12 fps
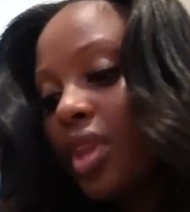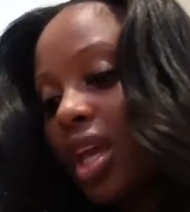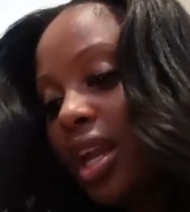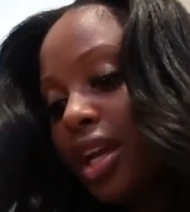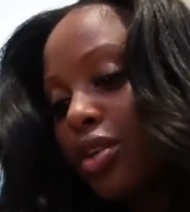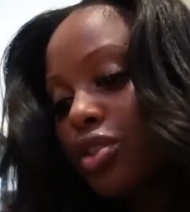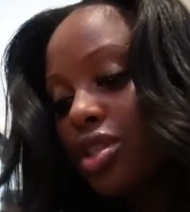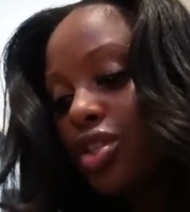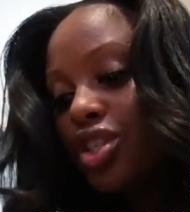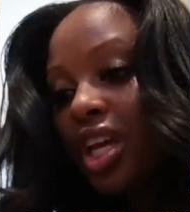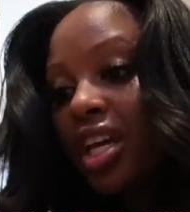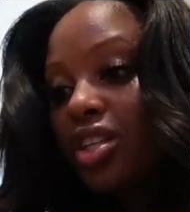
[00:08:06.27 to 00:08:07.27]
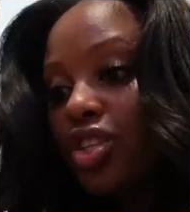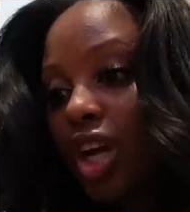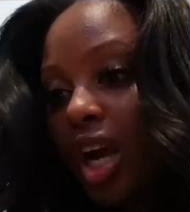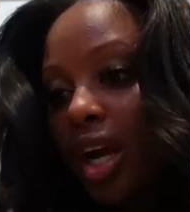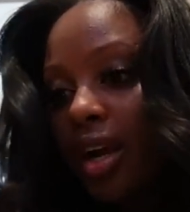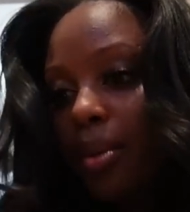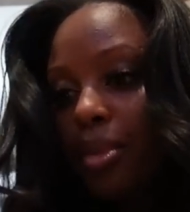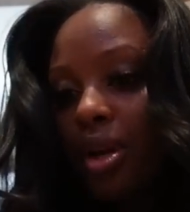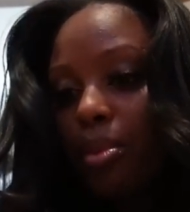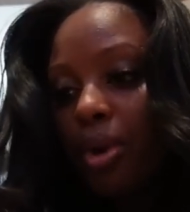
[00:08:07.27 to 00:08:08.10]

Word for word: And I use the shade Dark. I'm going to